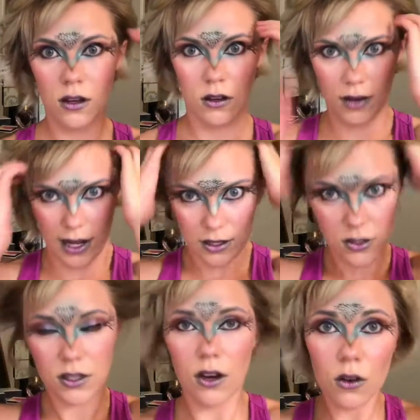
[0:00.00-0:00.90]
Okay,
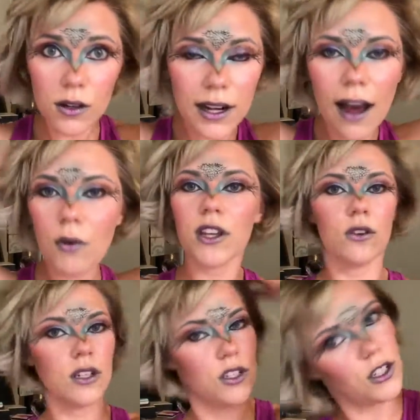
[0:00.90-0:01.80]
so now what you
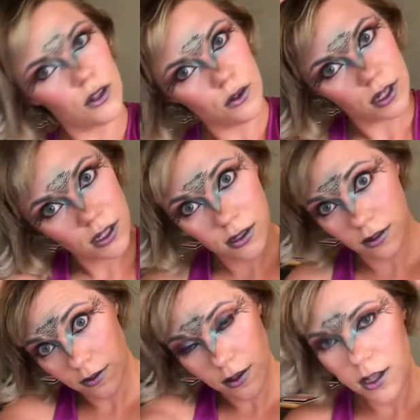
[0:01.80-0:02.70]
could do
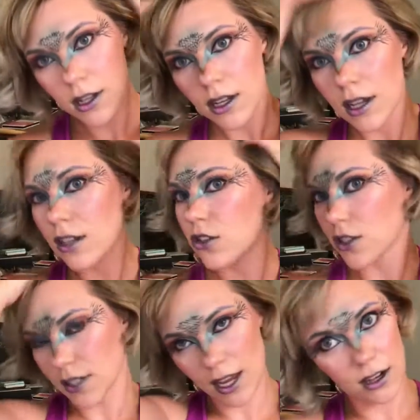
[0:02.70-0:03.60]
is
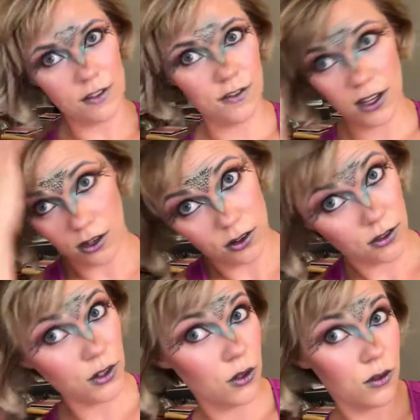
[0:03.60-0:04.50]
just kind of finger
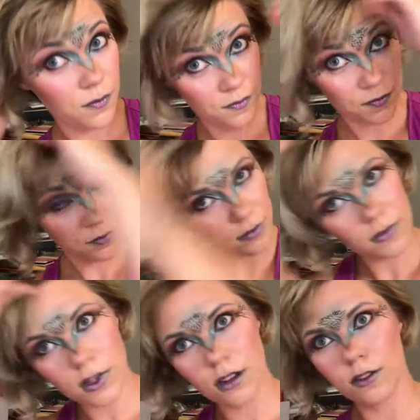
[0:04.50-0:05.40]
through
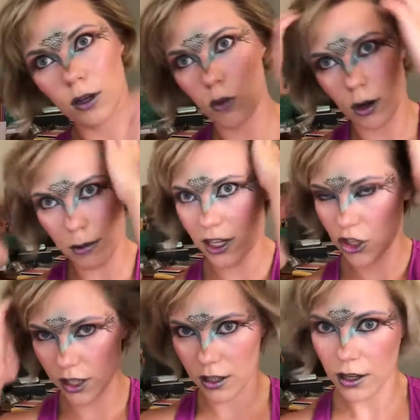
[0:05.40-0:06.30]
for a more
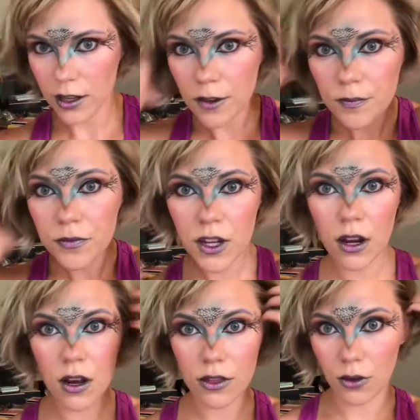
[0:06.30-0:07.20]
beachy look.
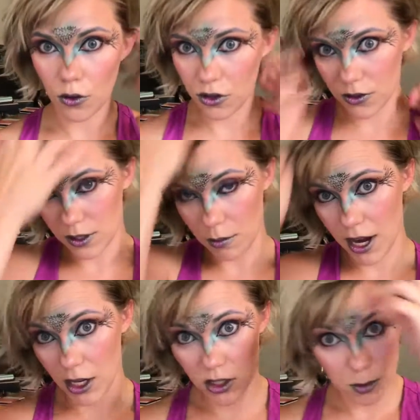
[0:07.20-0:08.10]
Throw some
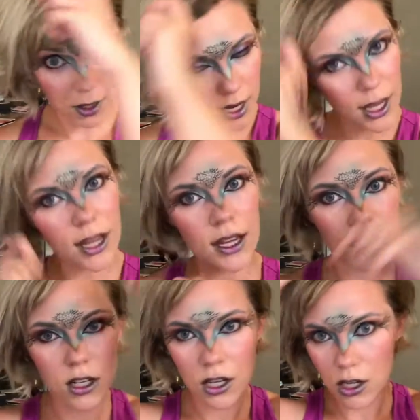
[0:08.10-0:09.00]
hairspray
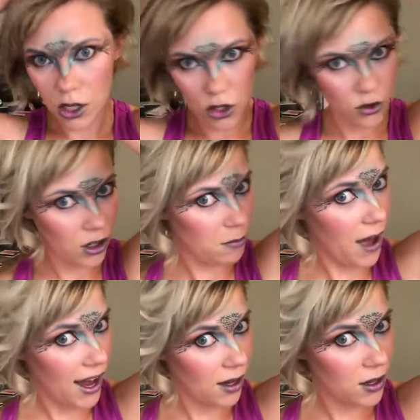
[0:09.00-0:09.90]
in. You could
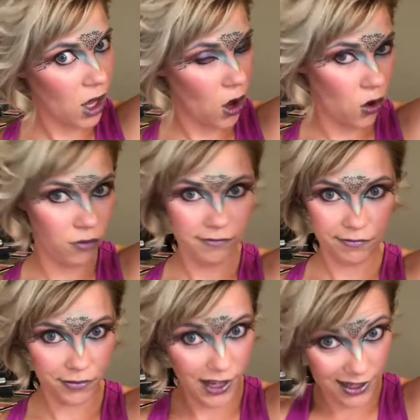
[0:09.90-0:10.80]
back comb,
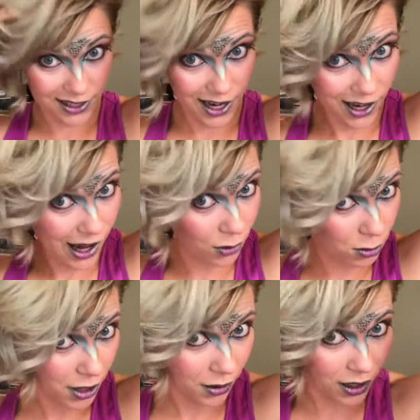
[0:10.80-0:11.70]
like say I
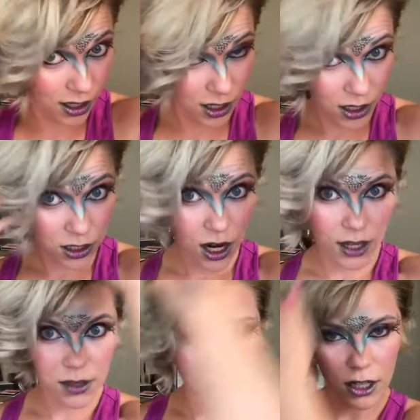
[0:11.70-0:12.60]
would probably
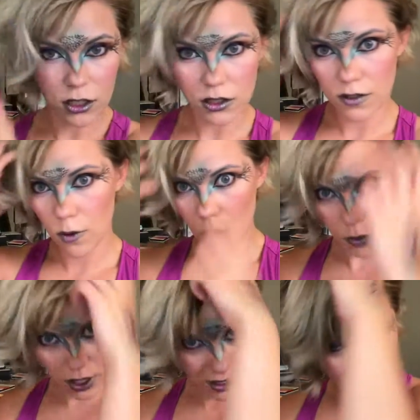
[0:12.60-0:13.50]
toss my curls
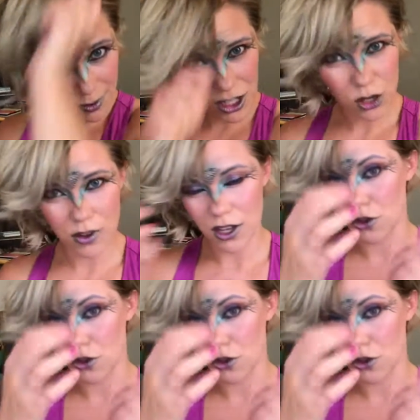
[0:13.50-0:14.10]
forward, especially with